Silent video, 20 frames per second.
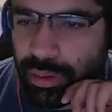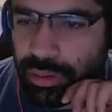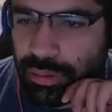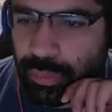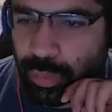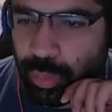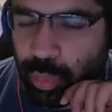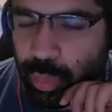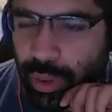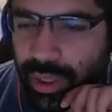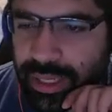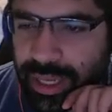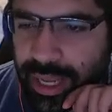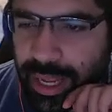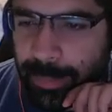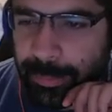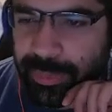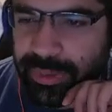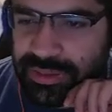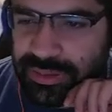What
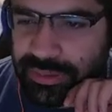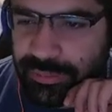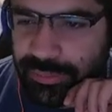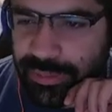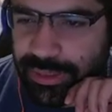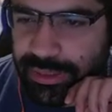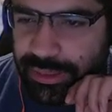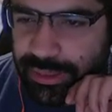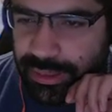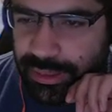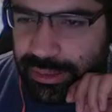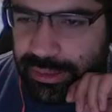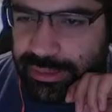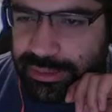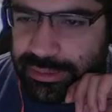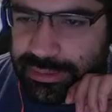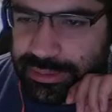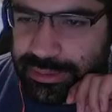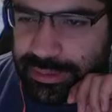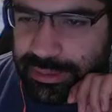happens with
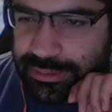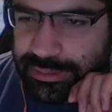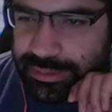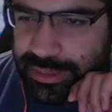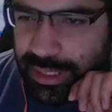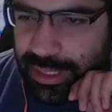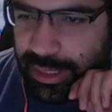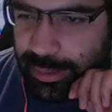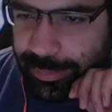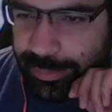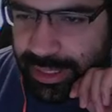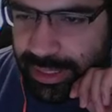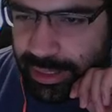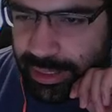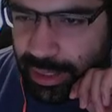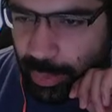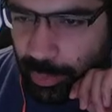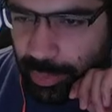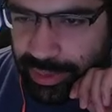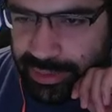this is API
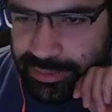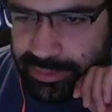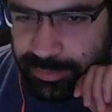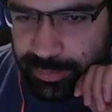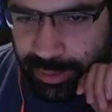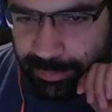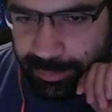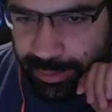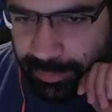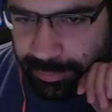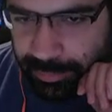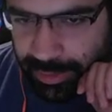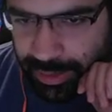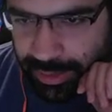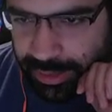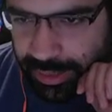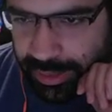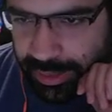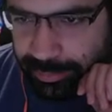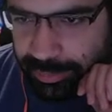request blah blah
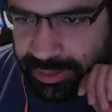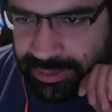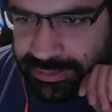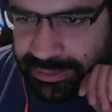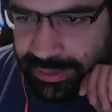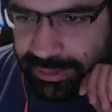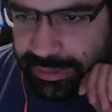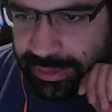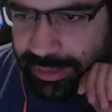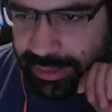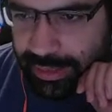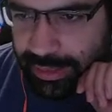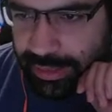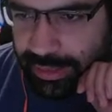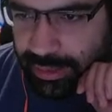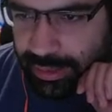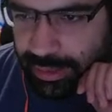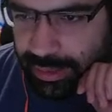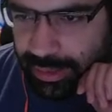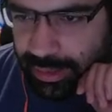blah happens, and then
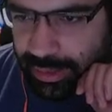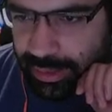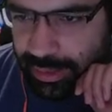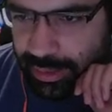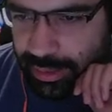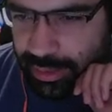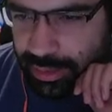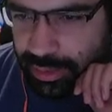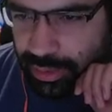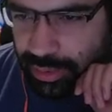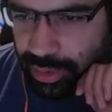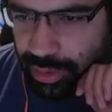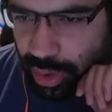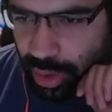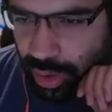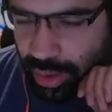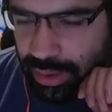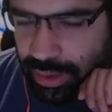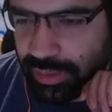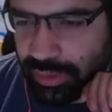
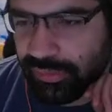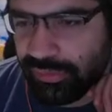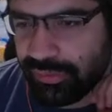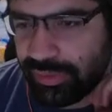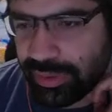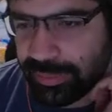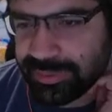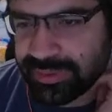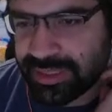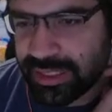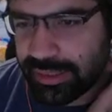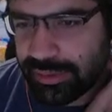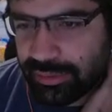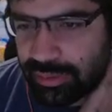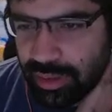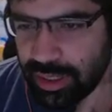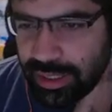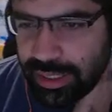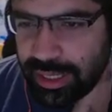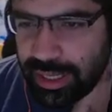dot website
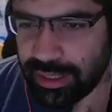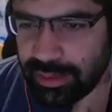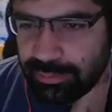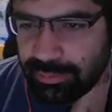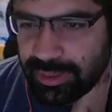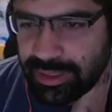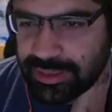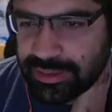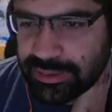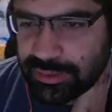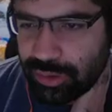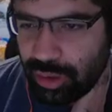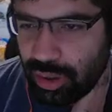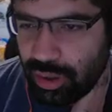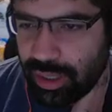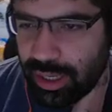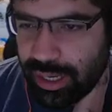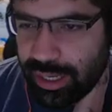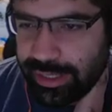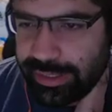try hack me
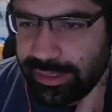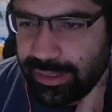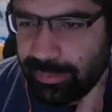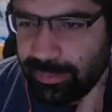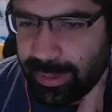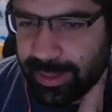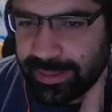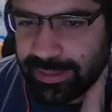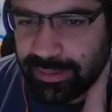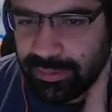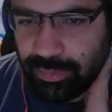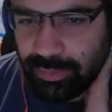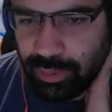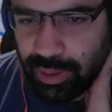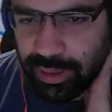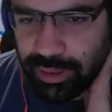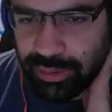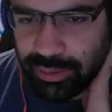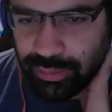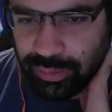stock item ID
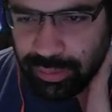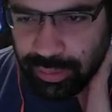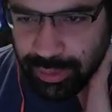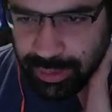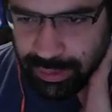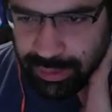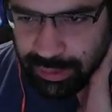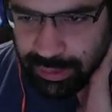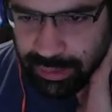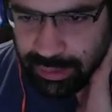123.